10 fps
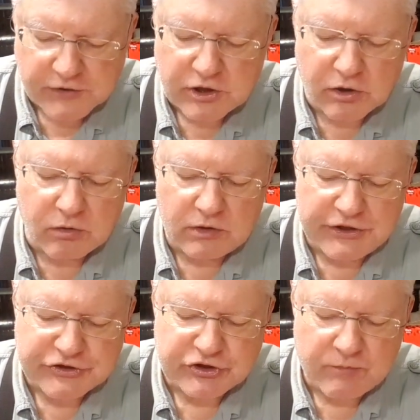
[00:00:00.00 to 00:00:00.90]

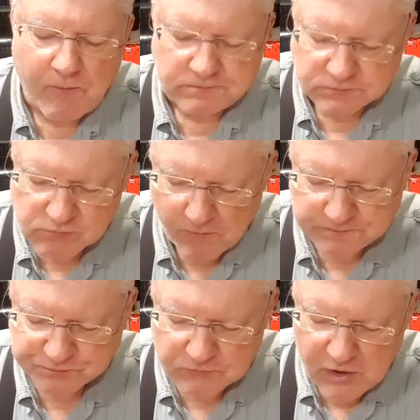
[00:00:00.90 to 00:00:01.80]
coalition
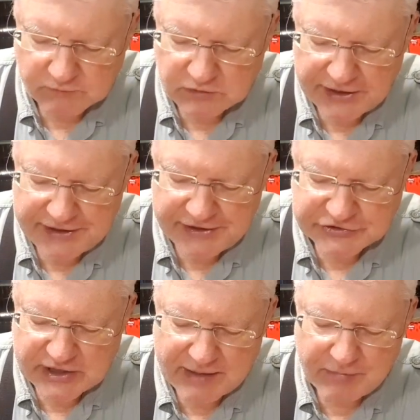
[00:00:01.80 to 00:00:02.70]
of ladies
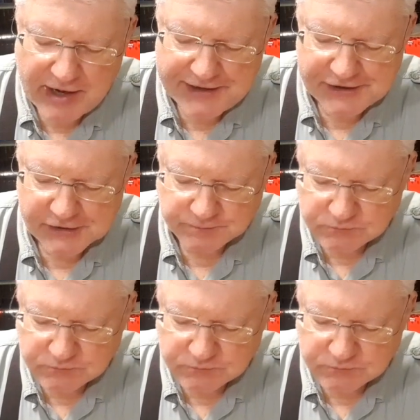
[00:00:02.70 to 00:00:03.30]
came by here